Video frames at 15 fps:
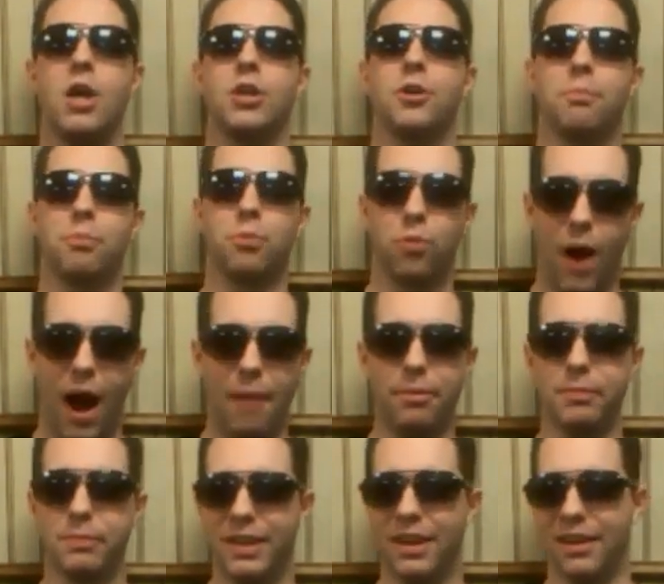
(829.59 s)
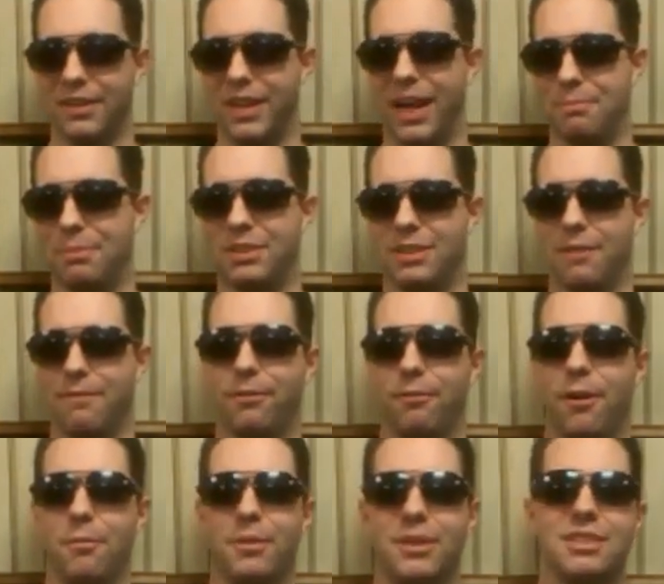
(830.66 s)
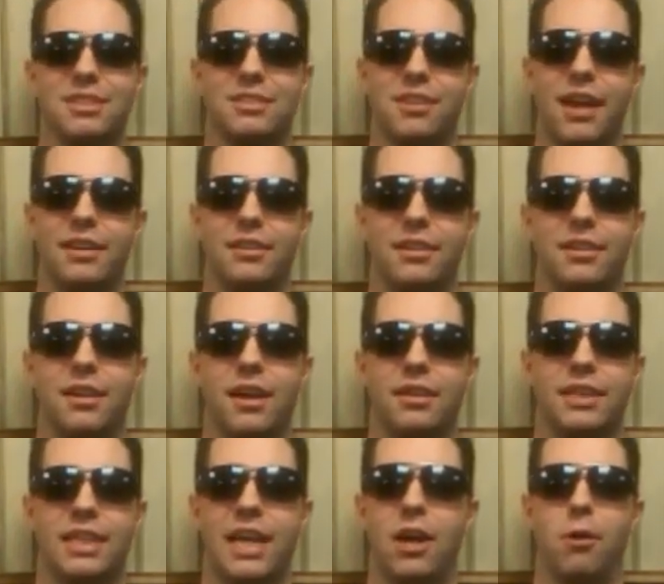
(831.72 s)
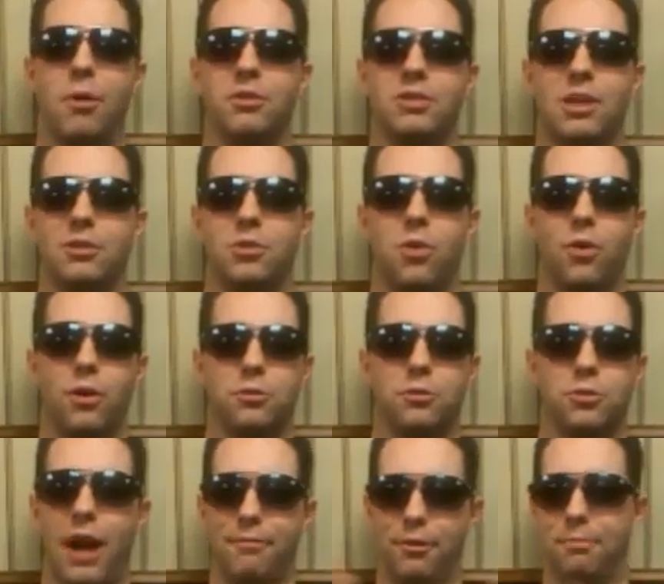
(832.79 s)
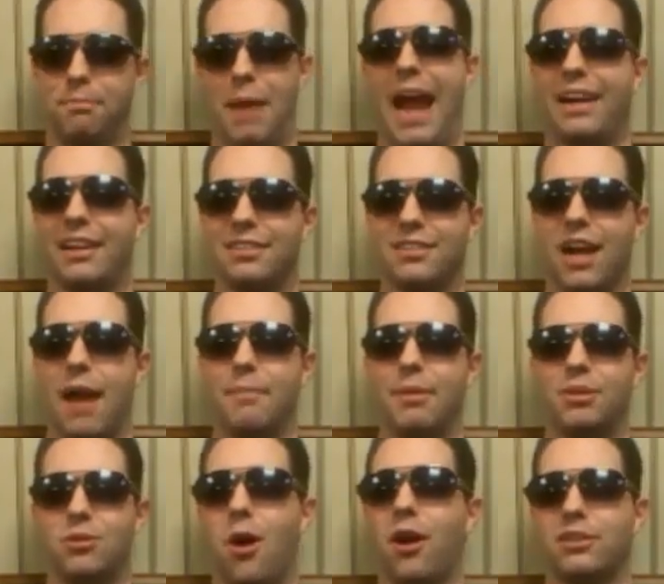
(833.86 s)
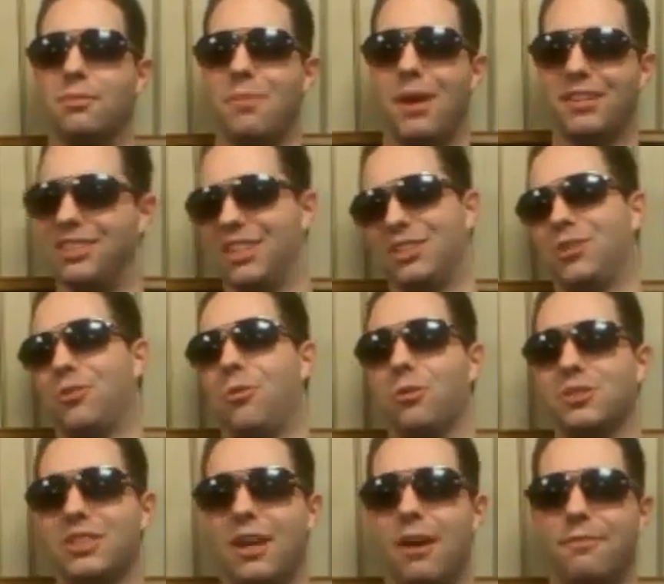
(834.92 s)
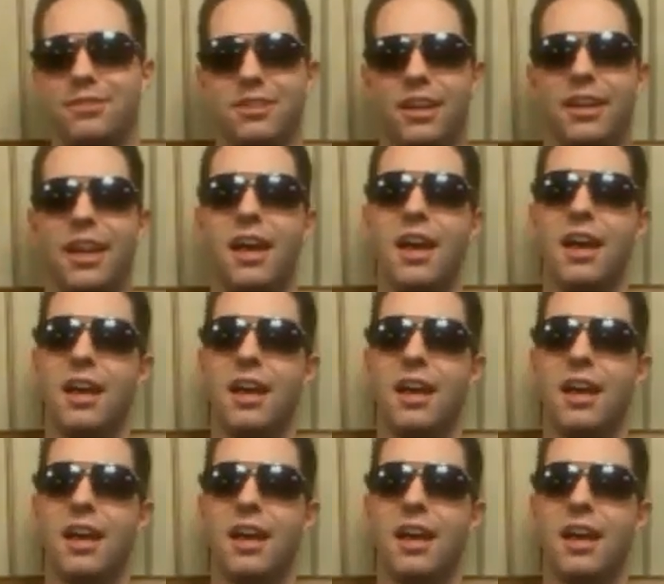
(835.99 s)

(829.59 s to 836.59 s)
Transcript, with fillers: you're probably going to like Pacific Rim because it's like uh, Guillermo del Toro traveled back in time and talked to my six year old self and it's like,